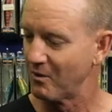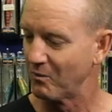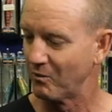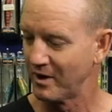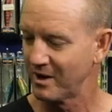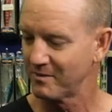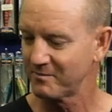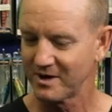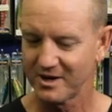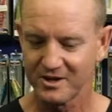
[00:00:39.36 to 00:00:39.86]

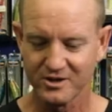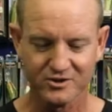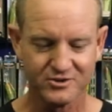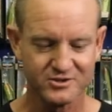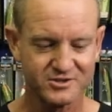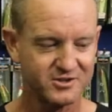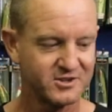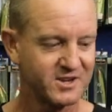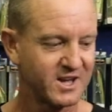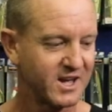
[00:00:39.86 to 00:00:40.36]
What I'm going to
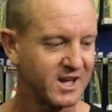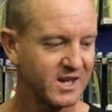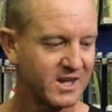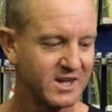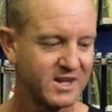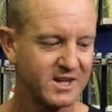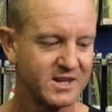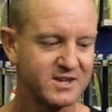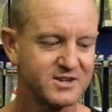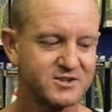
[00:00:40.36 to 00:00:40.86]
use
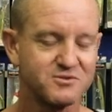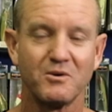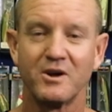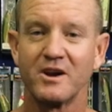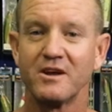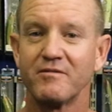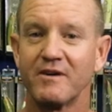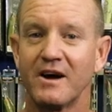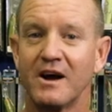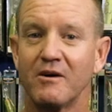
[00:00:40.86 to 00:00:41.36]
today is
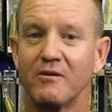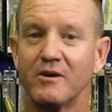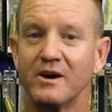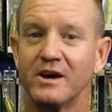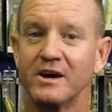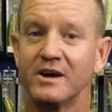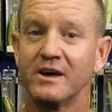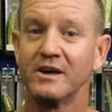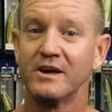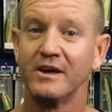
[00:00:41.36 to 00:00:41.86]
one of
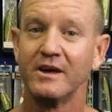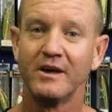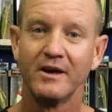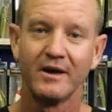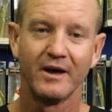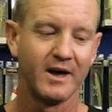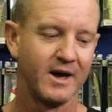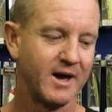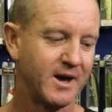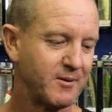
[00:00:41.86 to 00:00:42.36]
our
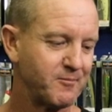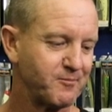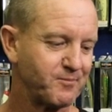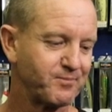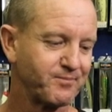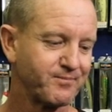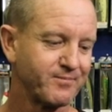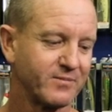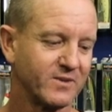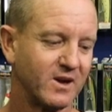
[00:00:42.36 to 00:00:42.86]

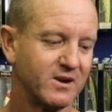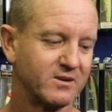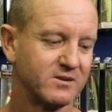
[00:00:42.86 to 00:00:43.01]
um,